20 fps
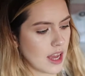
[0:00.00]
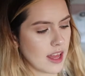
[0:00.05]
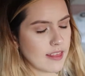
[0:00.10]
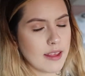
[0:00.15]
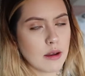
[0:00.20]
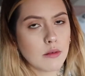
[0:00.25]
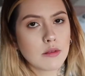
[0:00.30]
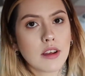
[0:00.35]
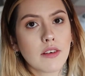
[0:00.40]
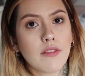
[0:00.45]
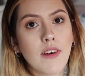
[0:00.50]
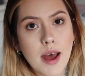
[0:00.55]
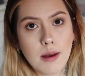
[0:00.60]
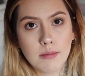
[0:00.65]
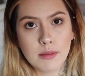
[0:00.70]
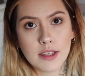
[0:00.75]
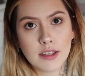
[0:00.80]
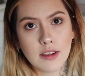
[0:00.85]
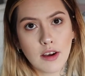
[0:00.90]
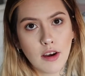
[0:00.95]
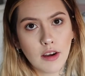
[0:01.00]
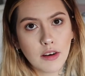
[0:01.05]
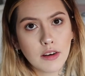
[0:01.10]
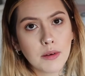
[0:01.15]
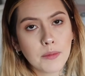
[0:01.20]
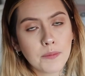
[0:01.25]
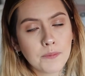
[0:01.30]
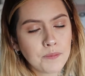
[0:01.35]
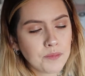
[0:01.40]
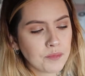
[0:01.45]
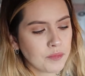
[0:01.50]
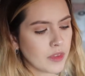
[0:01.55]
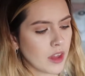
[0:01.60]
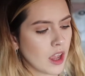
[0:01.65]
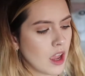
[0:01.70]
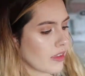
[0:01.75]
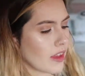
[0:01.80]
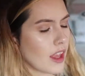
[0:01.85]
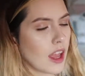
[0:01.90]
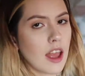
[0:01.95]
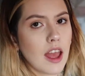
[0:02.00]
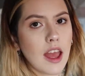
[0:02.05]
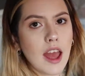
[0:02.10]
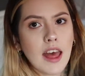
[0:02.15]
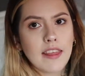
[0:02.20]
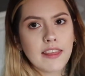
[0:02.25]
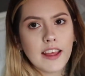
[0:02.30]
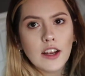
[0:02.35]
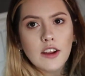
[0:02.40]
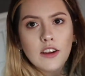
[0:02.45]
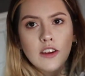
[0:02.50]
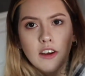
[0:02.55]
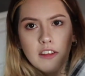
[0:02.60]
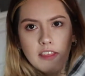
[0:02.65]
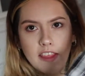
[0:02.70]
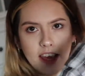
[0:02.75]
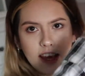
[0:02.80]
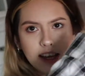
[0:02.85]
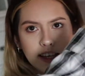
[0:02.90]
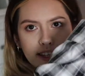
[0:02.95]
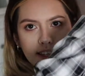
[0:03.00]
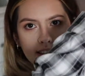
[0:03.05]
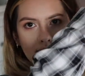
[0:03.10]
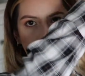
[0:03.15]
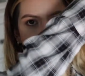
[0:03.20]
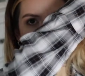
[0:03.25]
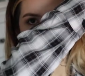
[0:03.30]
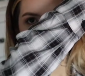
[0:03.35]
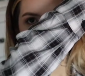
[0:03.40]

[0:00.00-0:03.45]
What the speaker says: and they was off Amazon. And they look like this.